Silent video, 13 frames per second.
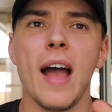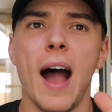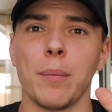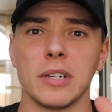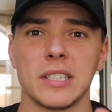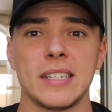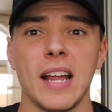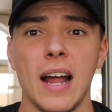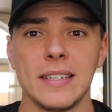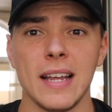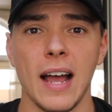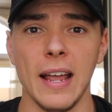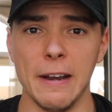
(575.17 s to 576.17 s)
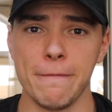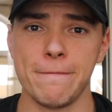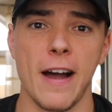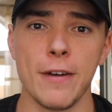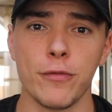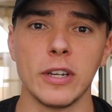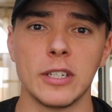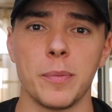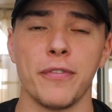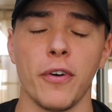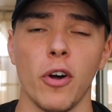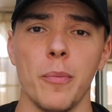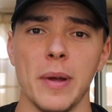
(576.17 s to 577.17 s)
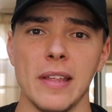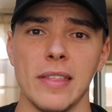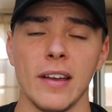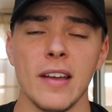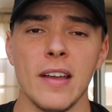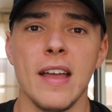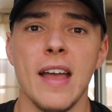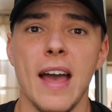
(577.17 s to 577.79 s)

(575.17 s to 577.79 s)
I'm going to start dieting 5 weeks before Ibiza.